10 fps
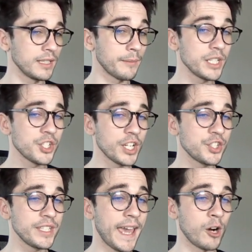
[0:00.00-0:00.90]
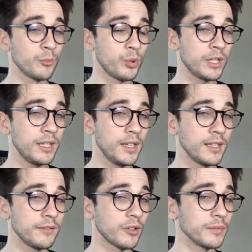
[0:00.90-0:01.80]
and I'm going to change the output
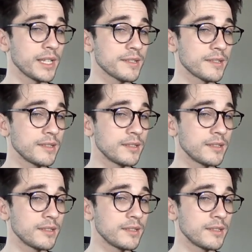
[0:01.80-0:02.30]
from list